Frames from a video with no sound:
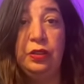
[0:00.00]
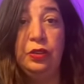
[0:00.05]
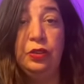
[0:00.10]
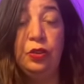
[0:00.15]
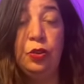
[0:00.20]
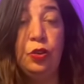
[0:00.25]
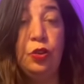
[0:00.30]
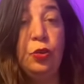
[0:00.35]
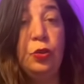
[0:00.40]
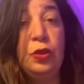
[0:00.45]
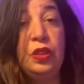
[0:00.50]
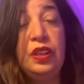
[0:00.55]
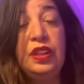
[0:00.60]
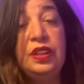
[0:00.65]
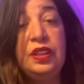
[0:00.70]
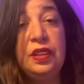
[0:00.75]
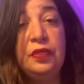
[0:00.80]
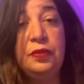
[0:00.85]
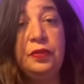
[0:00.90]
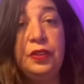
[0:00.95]
So you're
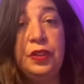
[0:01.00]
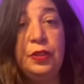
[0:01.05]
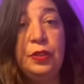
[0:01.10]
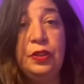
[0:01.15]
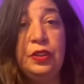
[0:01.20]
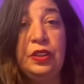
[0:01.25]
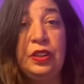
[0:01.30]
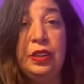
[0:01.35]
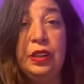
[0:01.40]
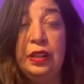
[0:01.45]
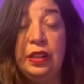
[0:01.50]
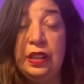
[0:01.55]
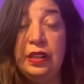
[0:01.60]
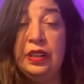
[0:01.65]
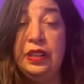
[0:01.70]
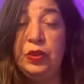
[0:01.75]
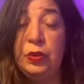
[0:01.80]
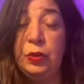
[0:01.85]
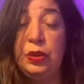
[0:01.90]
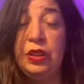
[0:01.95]
releasing fears, and this
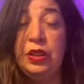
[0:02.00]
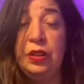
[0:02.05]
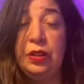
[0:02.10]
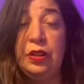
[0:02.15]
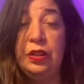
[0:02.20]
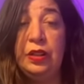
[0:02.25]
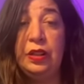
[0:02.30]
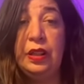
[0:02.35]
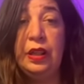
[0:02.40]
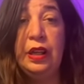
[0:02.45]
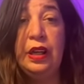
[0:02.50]
is really good.